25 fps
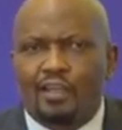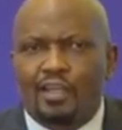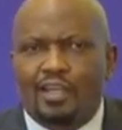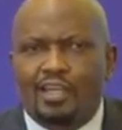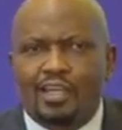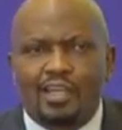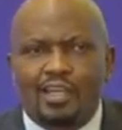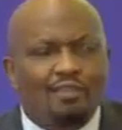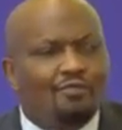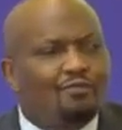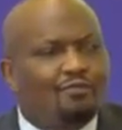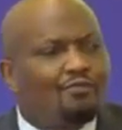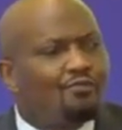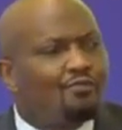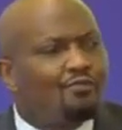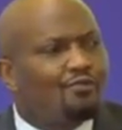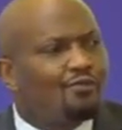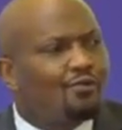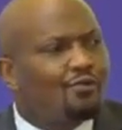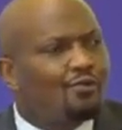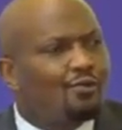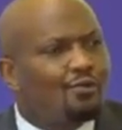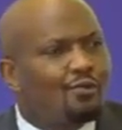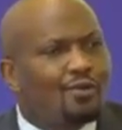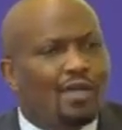
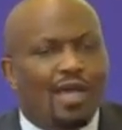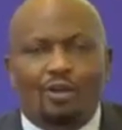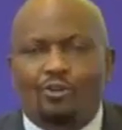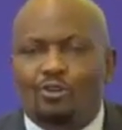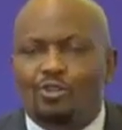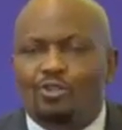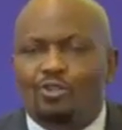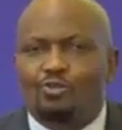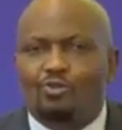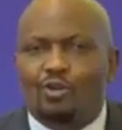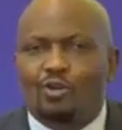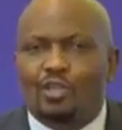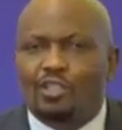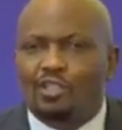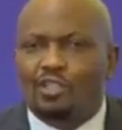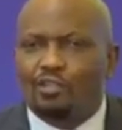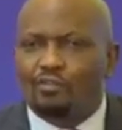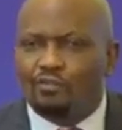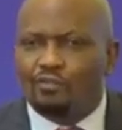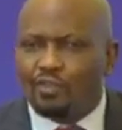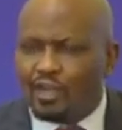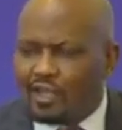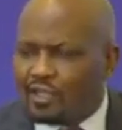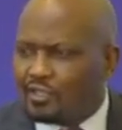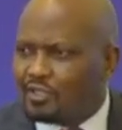If we are going to
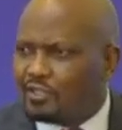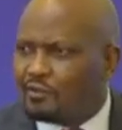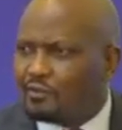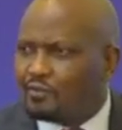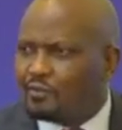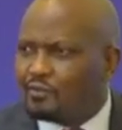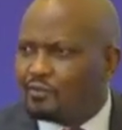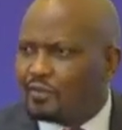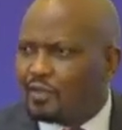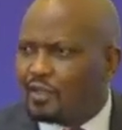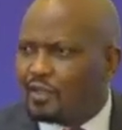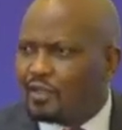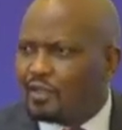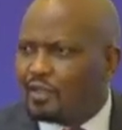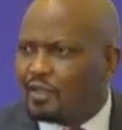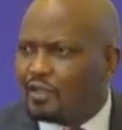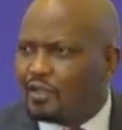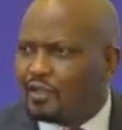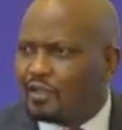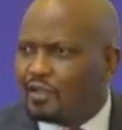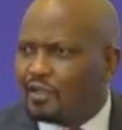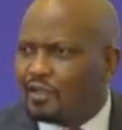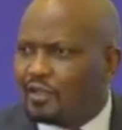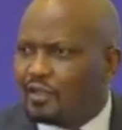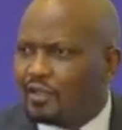achieve that,
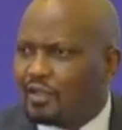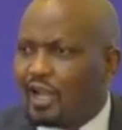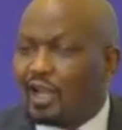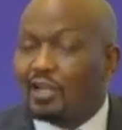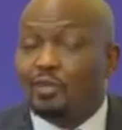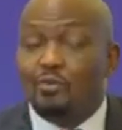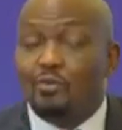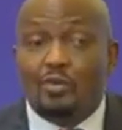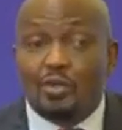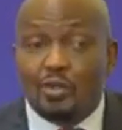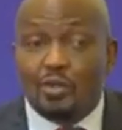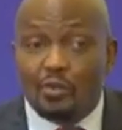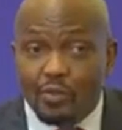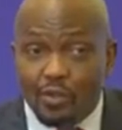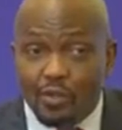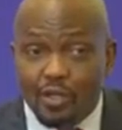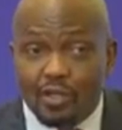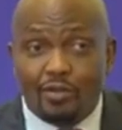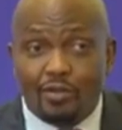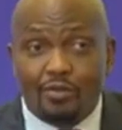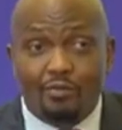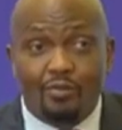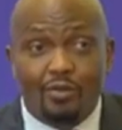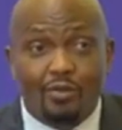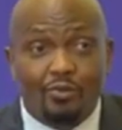and we will,
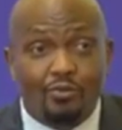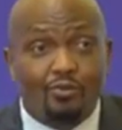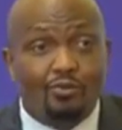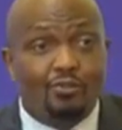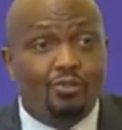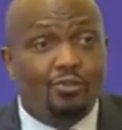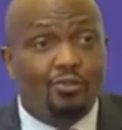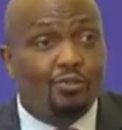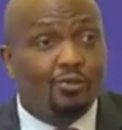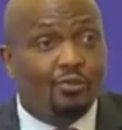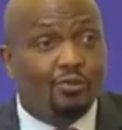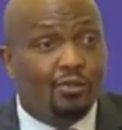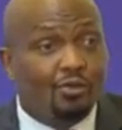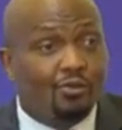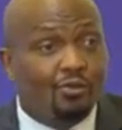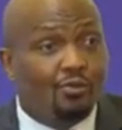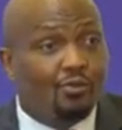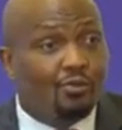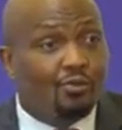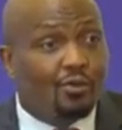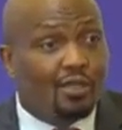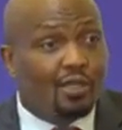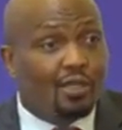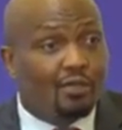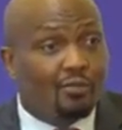because you know
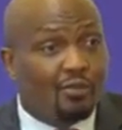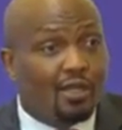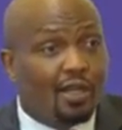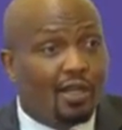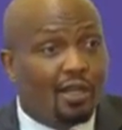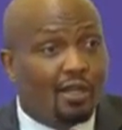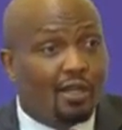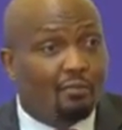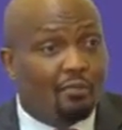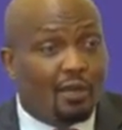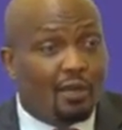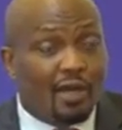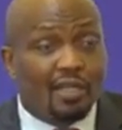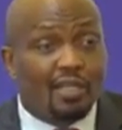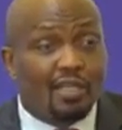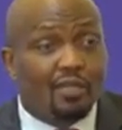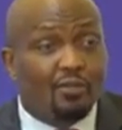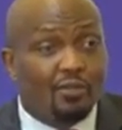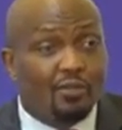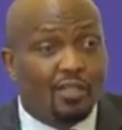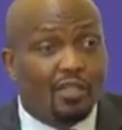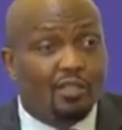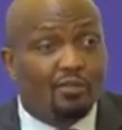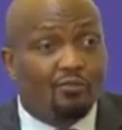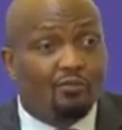we are embarking
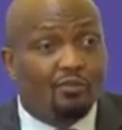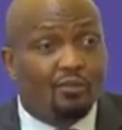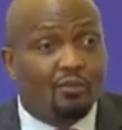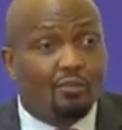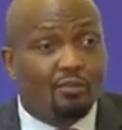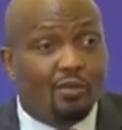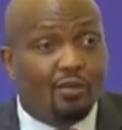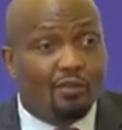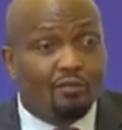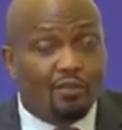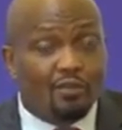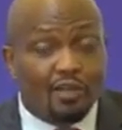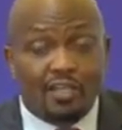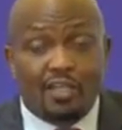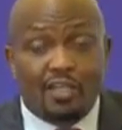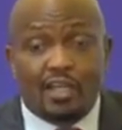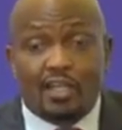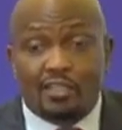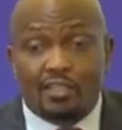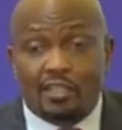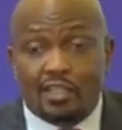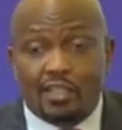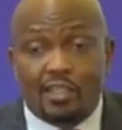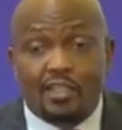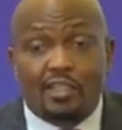on it from a very
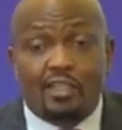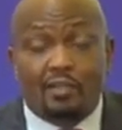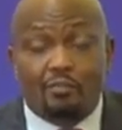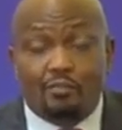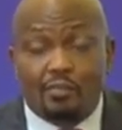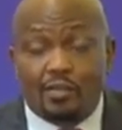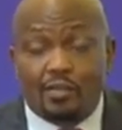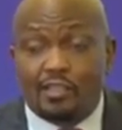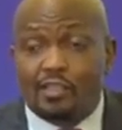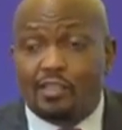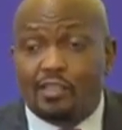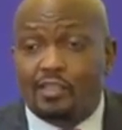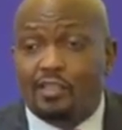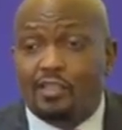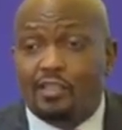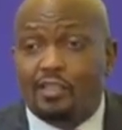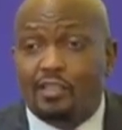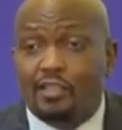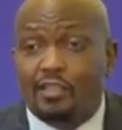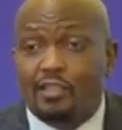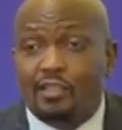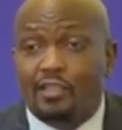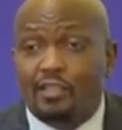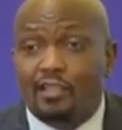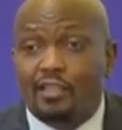accelerated pace,
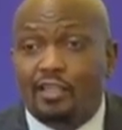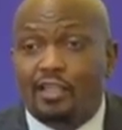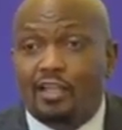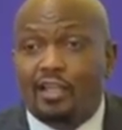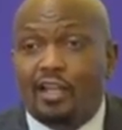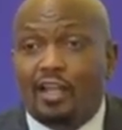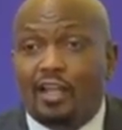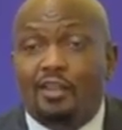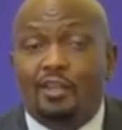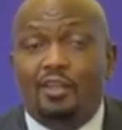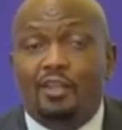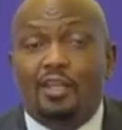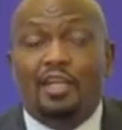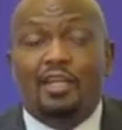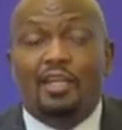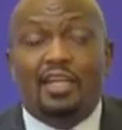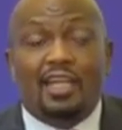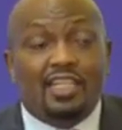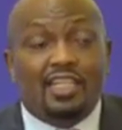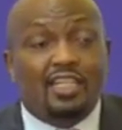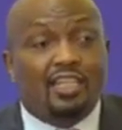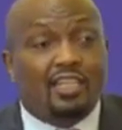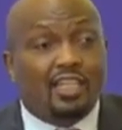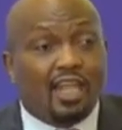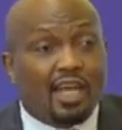the
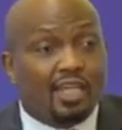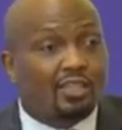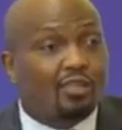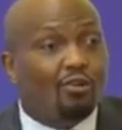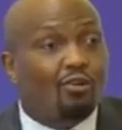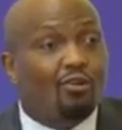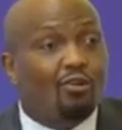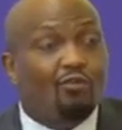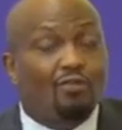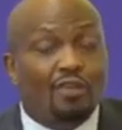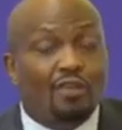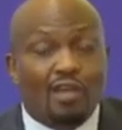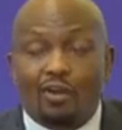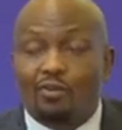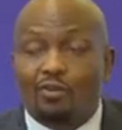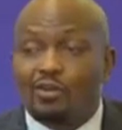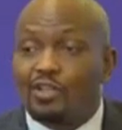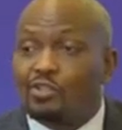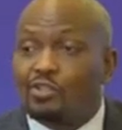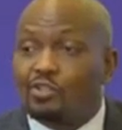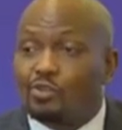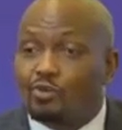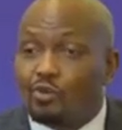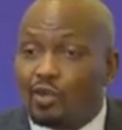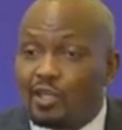next task of now
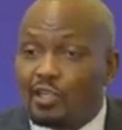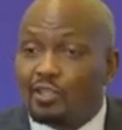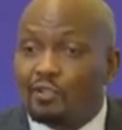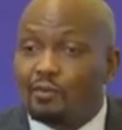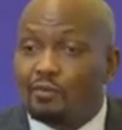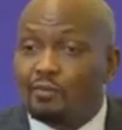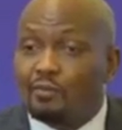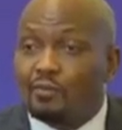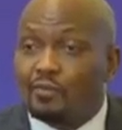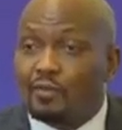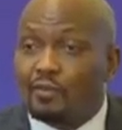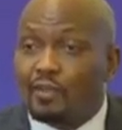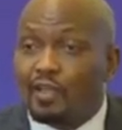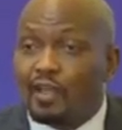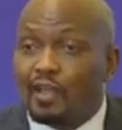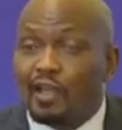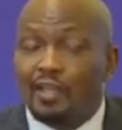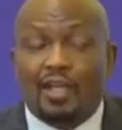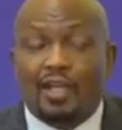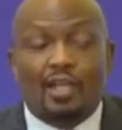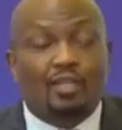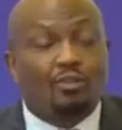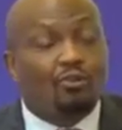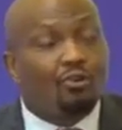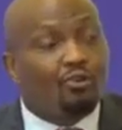ensuring
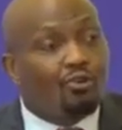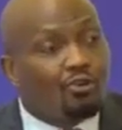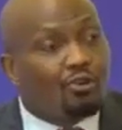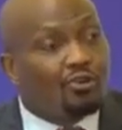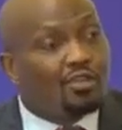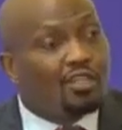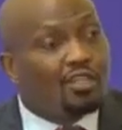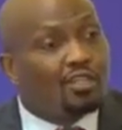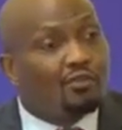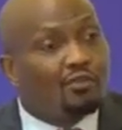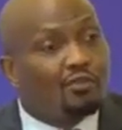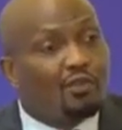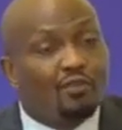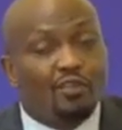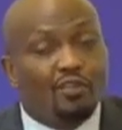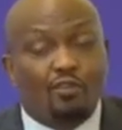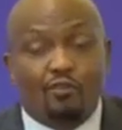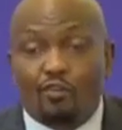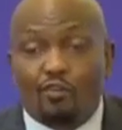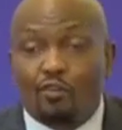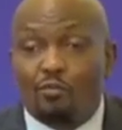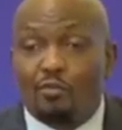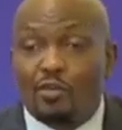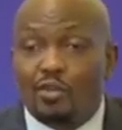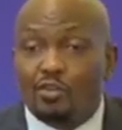that all these
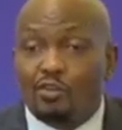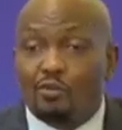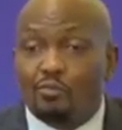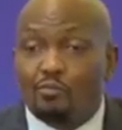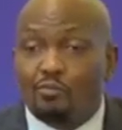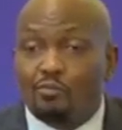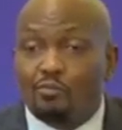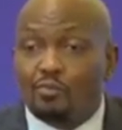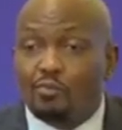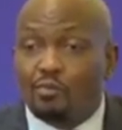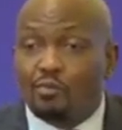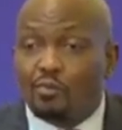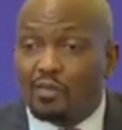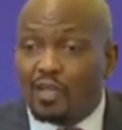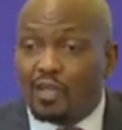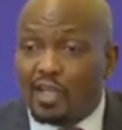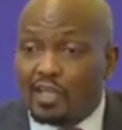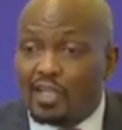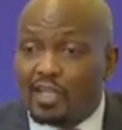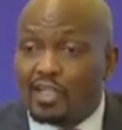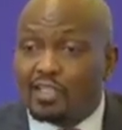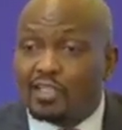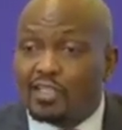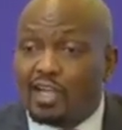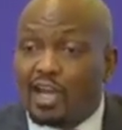54 million
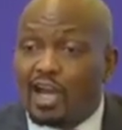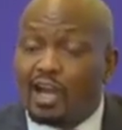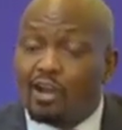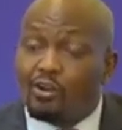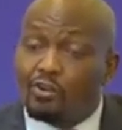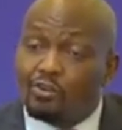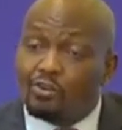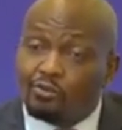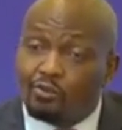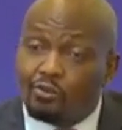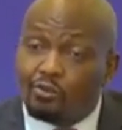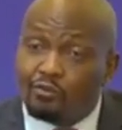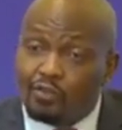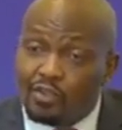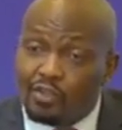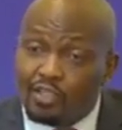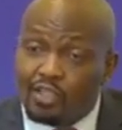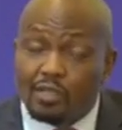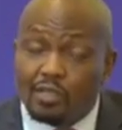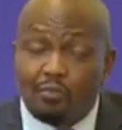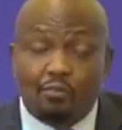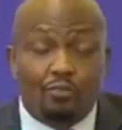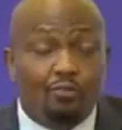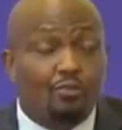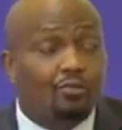Kenyans are also
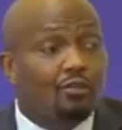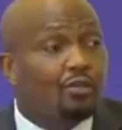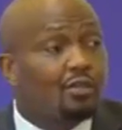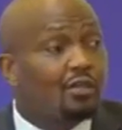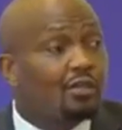visible